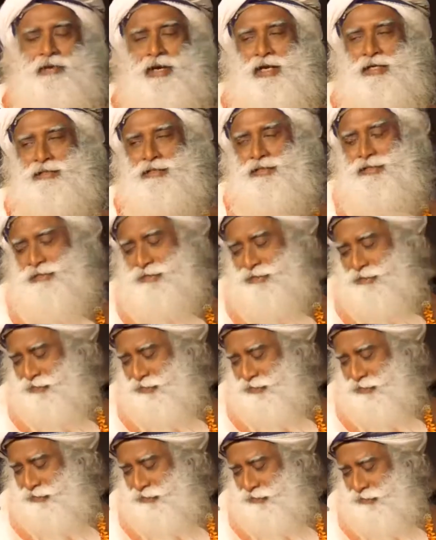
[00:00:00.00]
rights
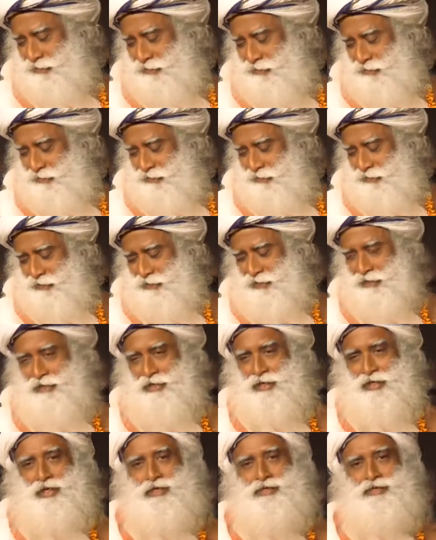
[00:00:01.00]
in
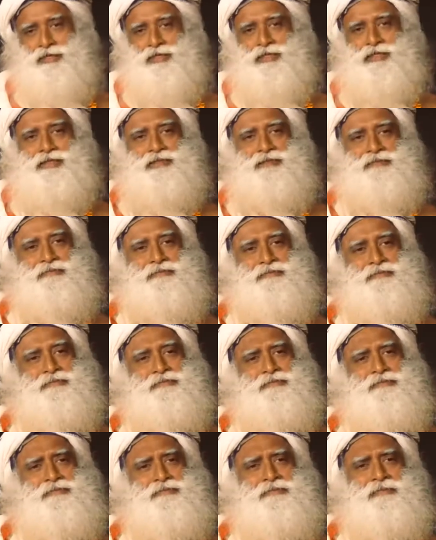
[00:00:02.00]
the country
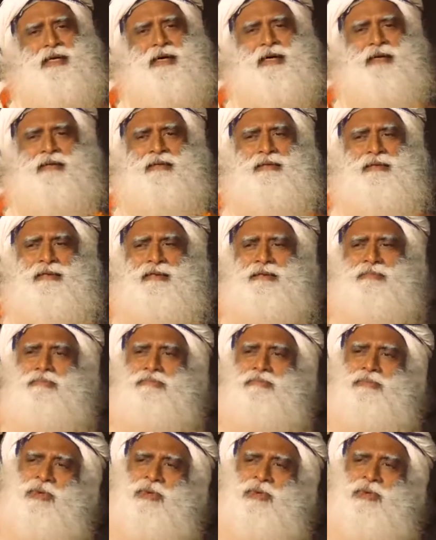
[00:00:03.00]
and in